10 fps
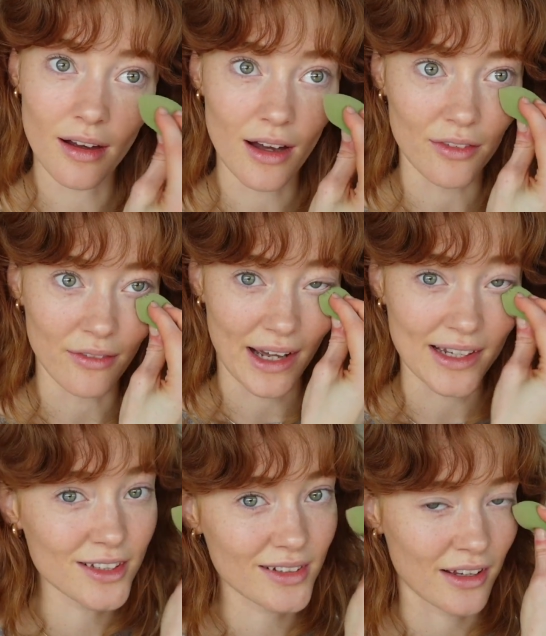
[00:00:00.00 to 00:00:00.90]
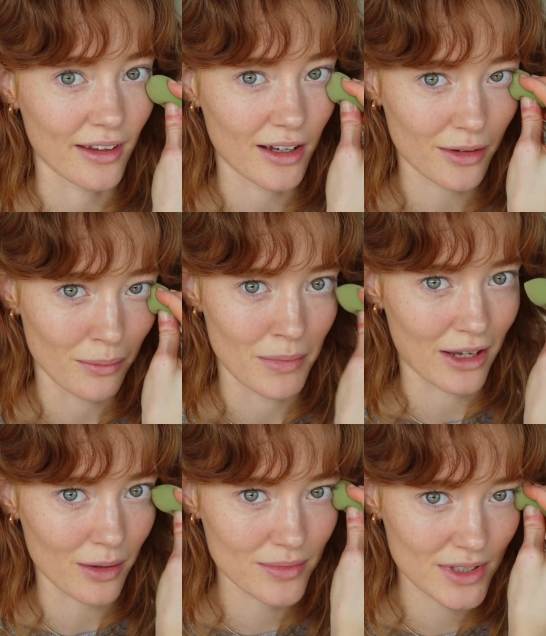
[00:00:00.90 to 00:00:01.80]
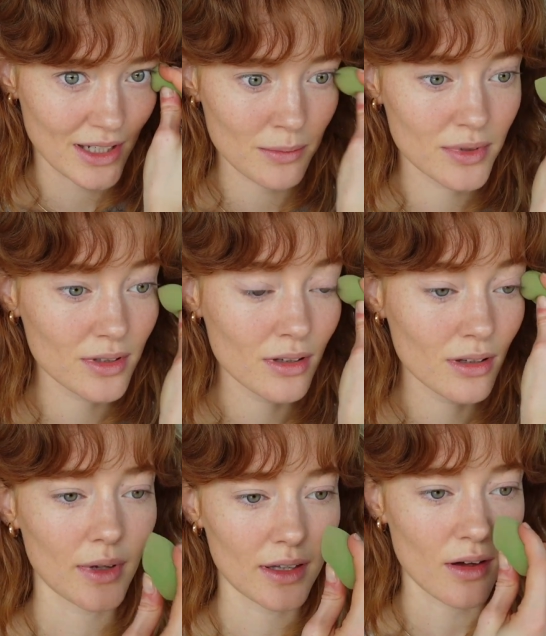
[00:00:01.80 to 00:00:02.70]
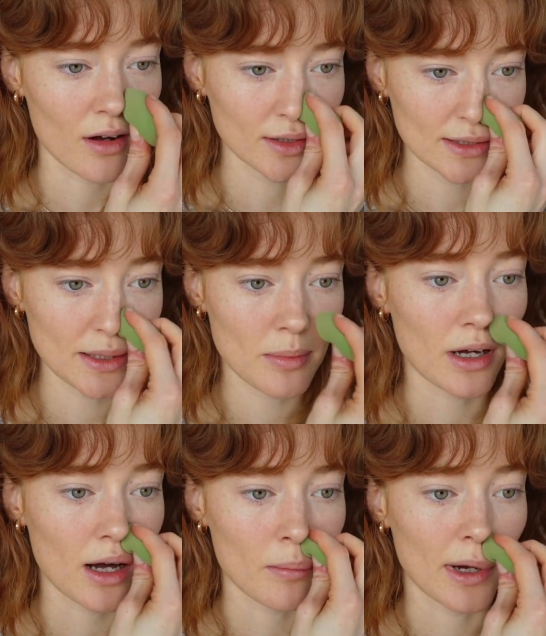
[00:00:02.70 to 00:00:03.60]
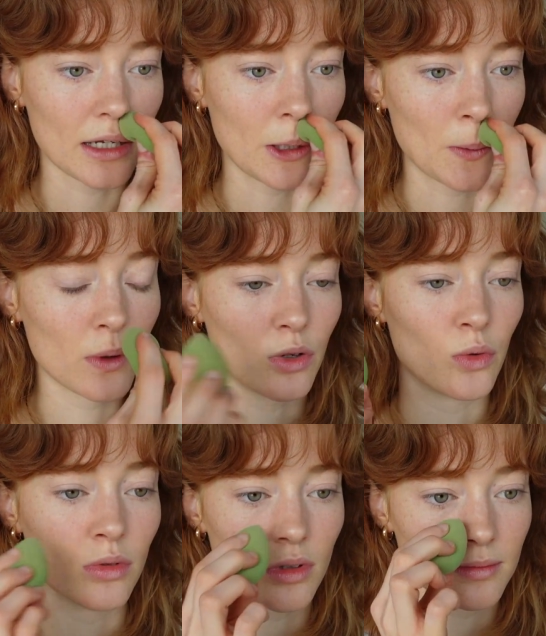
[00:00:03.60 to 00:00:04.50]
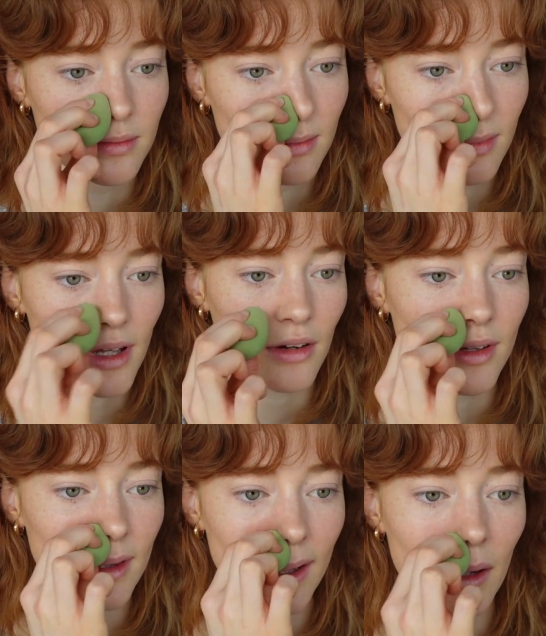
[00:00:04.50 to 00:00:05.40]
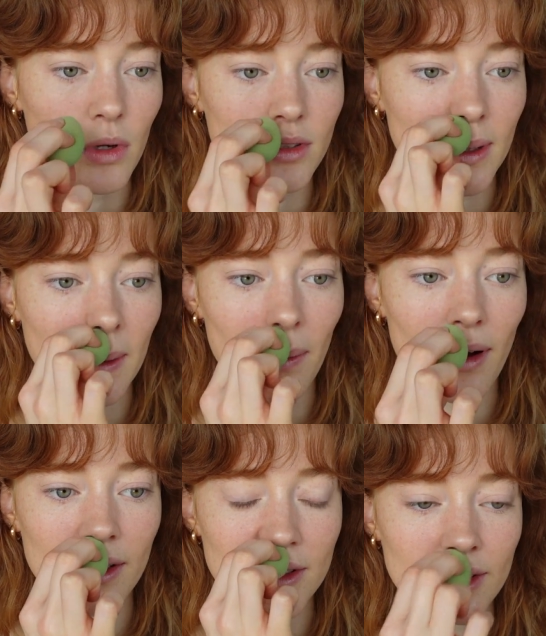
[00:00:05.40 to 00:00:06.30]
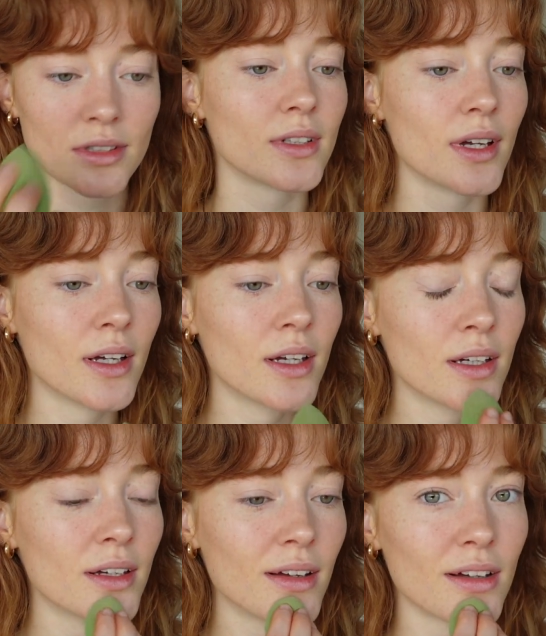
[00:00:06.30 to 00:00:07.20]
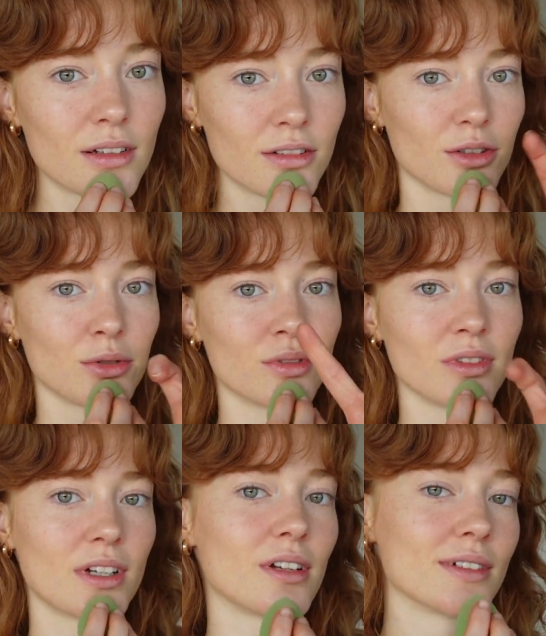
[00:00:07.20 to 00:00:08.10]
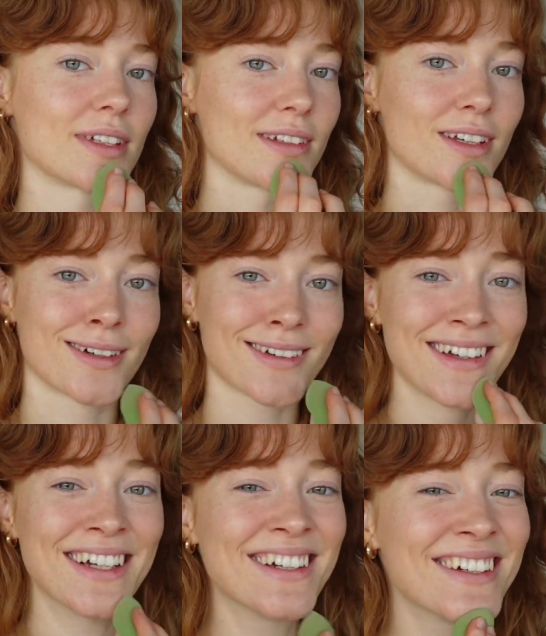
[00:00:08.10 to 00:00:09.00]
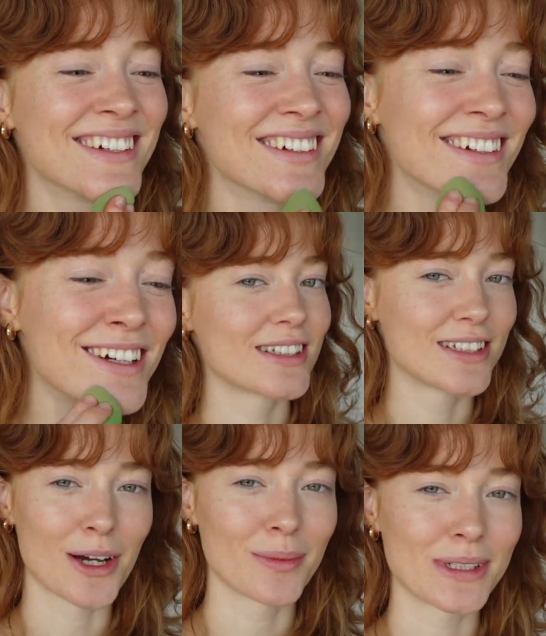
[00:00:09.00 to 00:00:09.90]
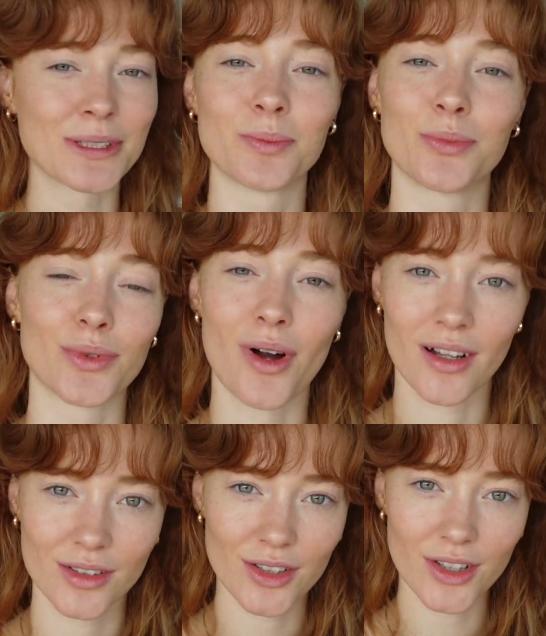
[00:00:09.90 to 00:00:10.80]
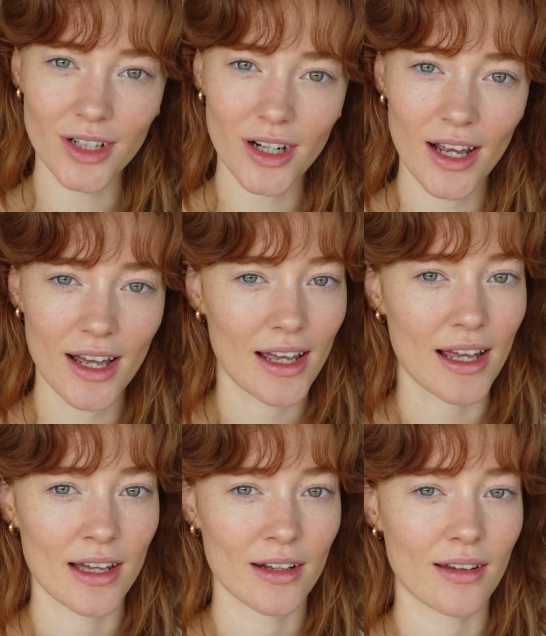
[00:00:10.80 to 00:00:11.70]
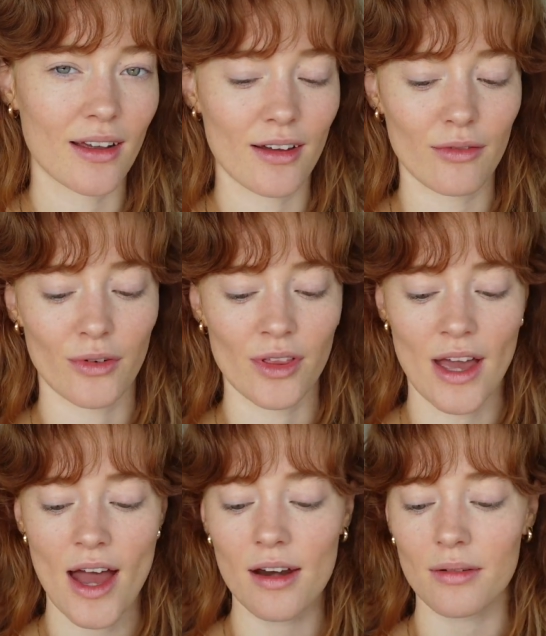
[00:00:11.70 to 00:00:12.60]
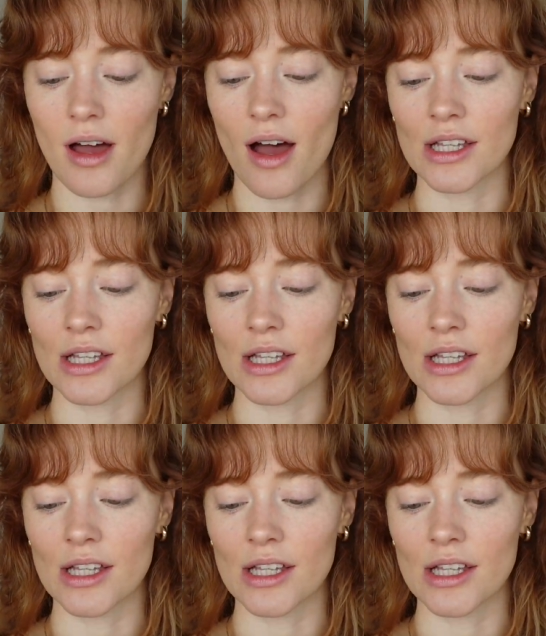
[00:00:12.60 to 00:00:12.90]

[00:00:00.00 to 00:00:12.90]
advice and like makeup tips. It's honestly become my new Google. Everything I want to know, I just Google it on TikTok. Next up is bronzer, and for that I